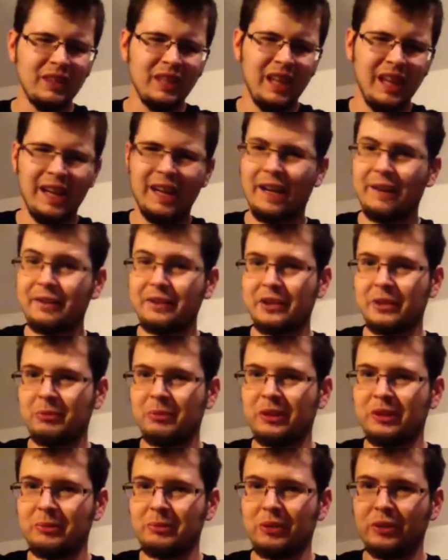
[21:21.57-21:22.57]
And I was
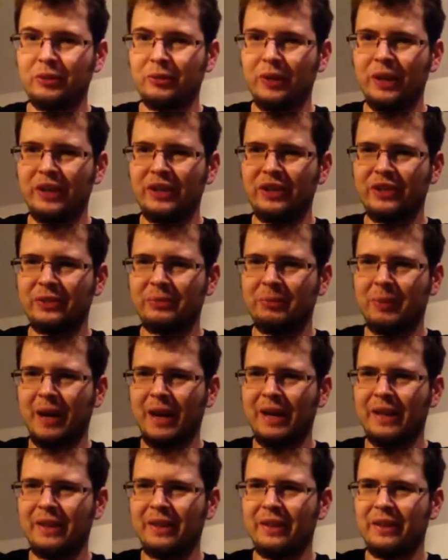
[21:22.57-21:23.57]
completely blown away just
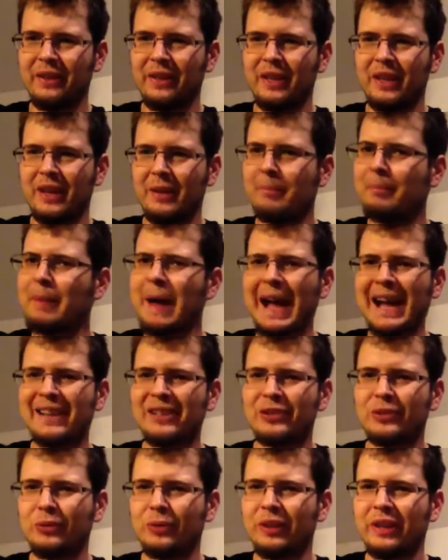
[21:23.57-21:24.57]
by the
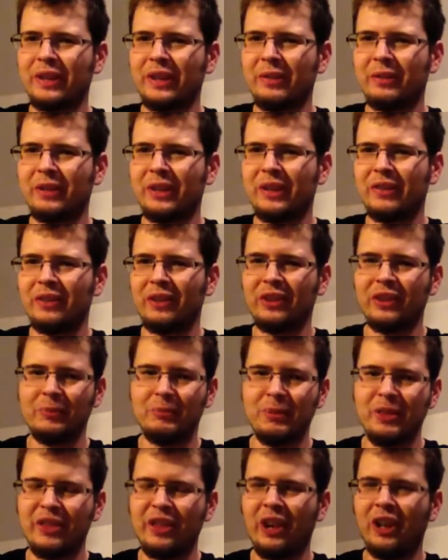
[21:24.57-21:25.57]
backstory that they were giving, the
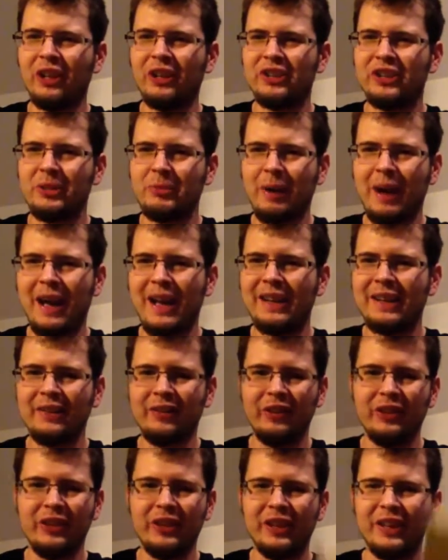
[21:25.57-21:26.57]
mythology behind
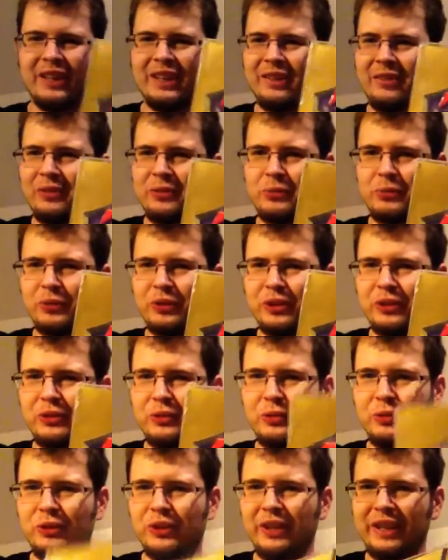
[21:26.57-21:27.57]
everything, and it was really
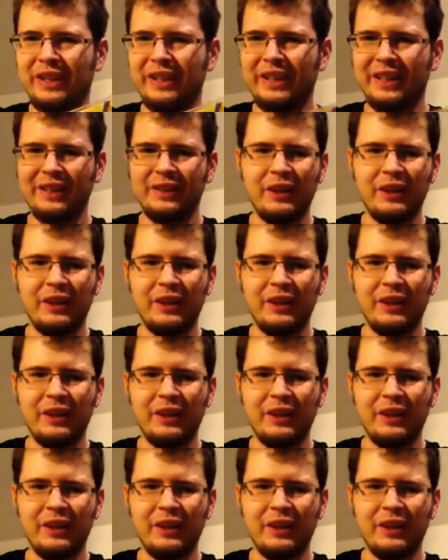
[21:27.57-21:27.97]
cool. And